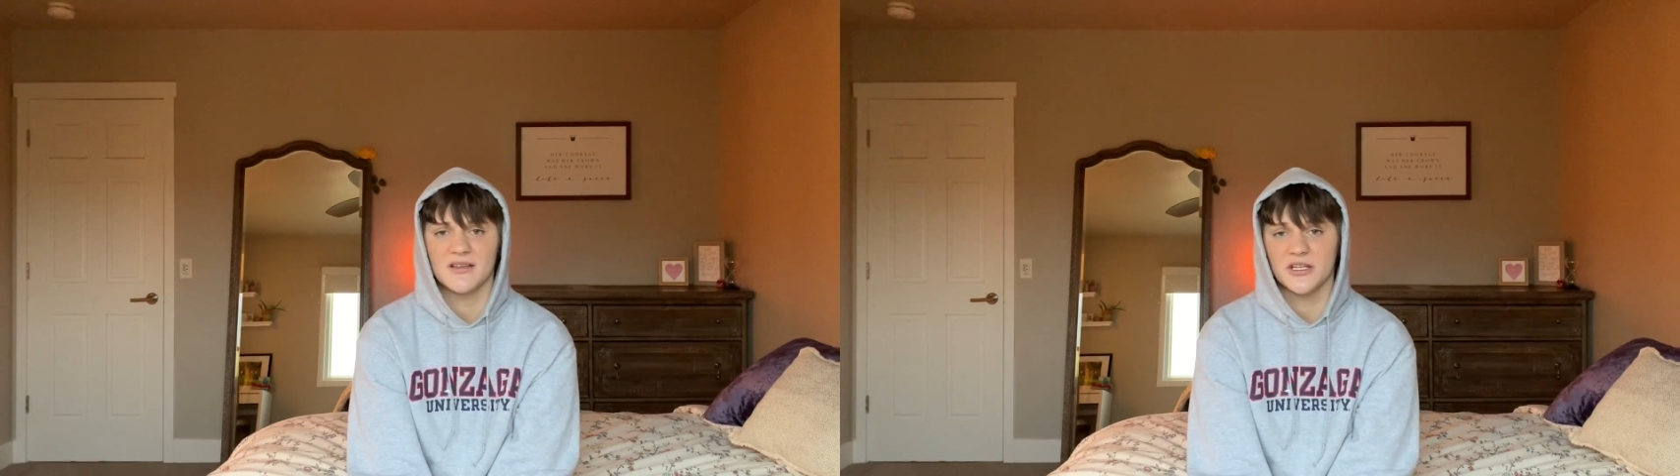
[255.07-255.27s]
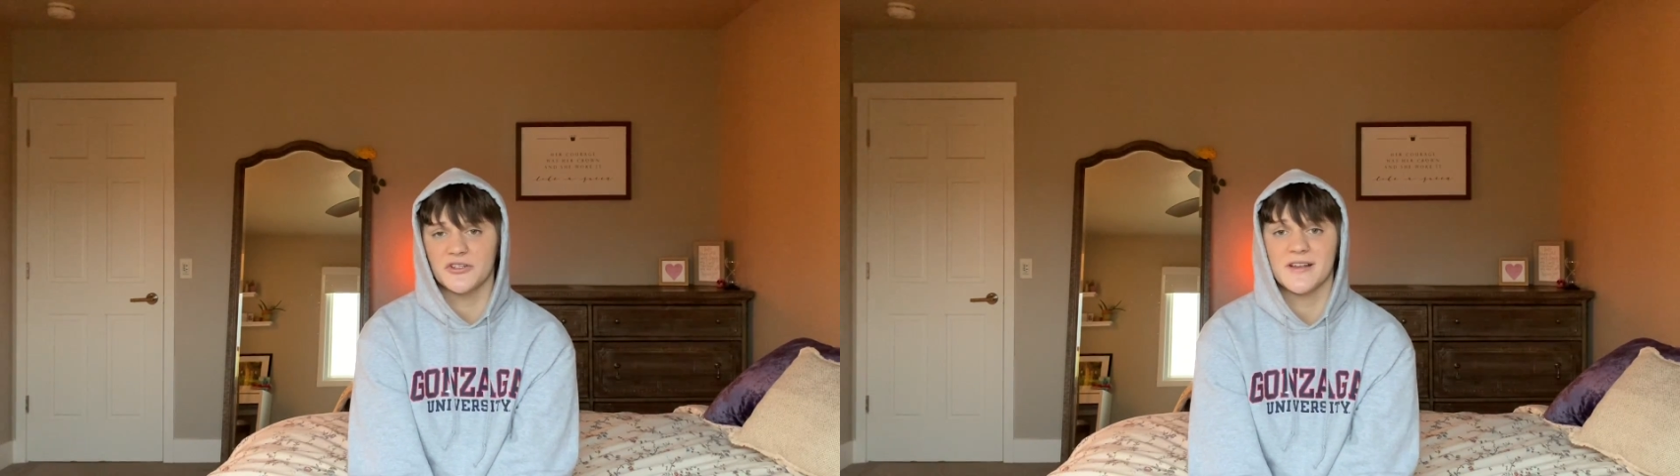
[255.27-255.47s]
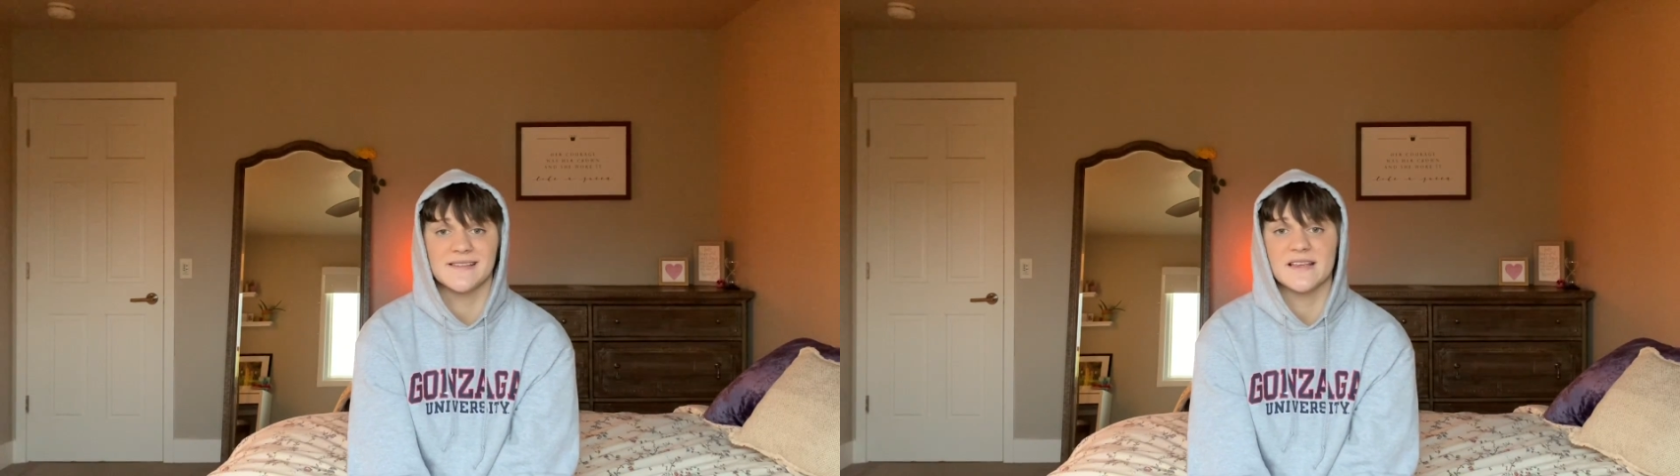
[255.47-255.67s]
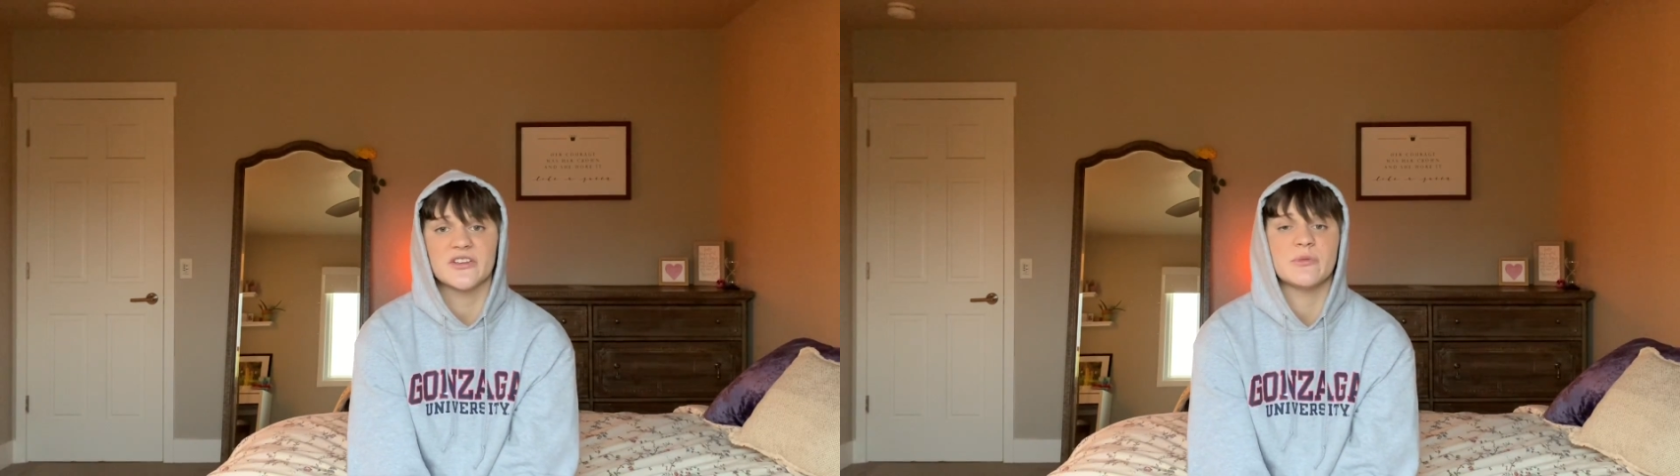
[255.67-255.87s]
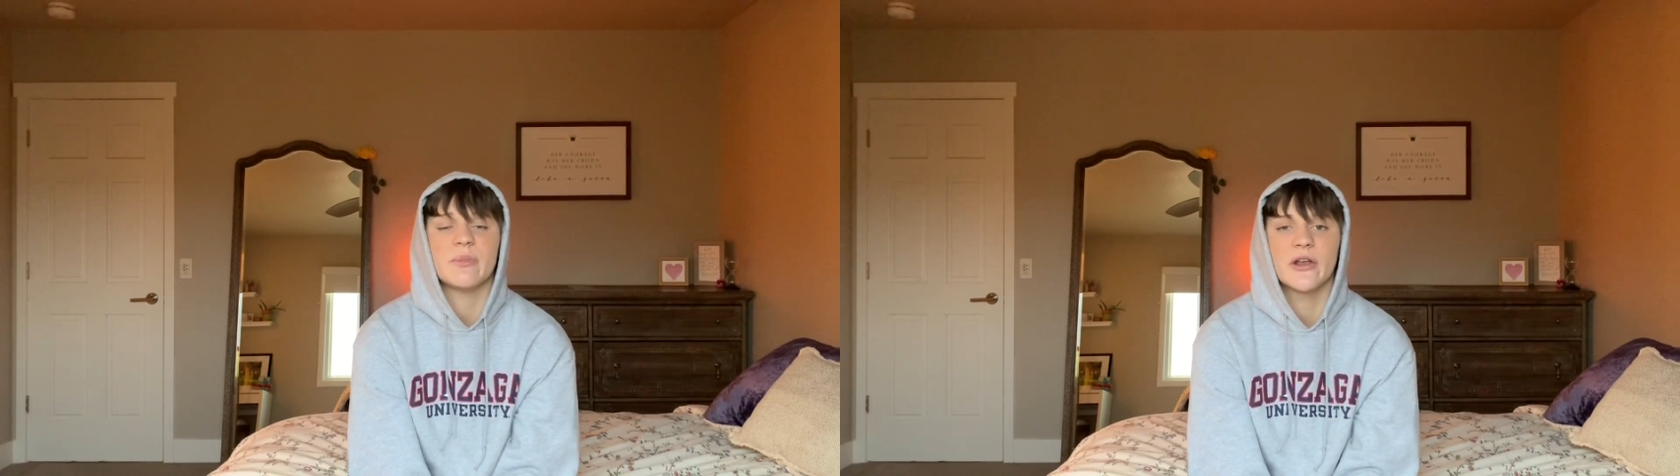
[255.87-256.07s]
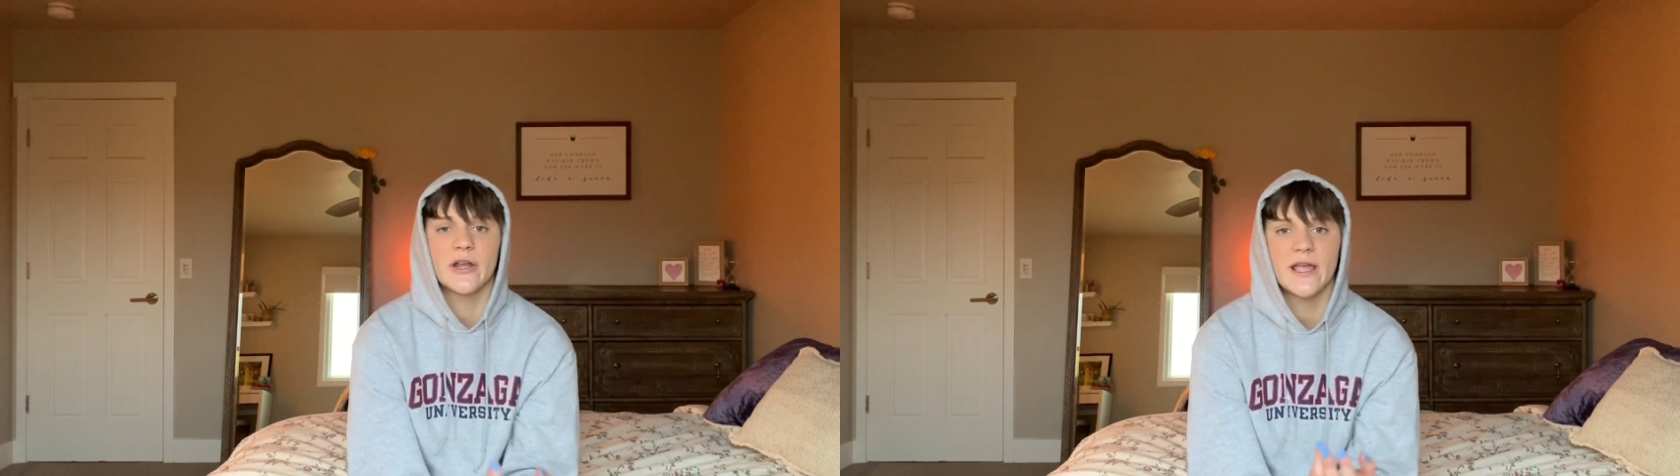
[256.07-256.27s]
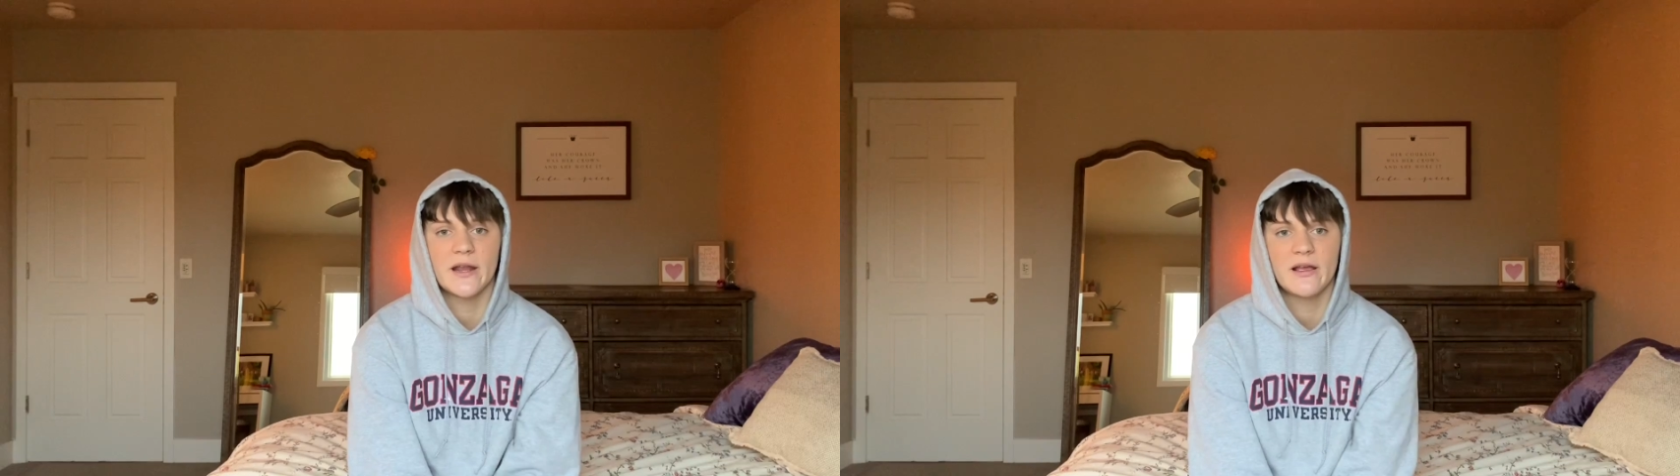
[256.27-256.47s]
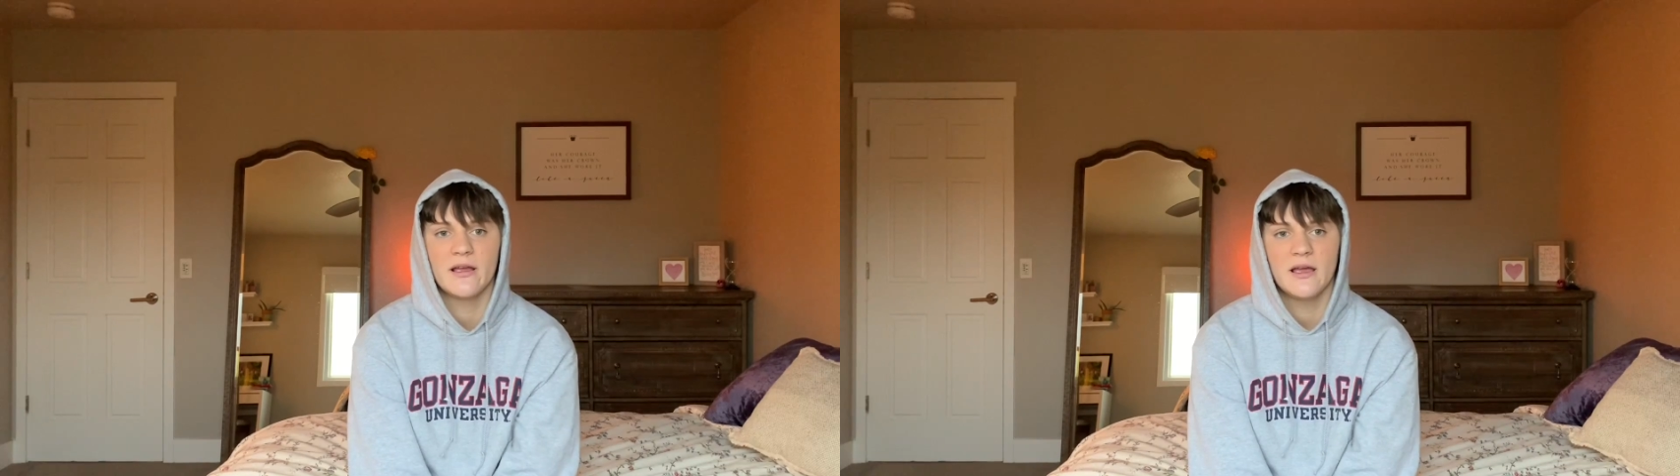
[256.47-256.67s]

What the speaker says: a transition period.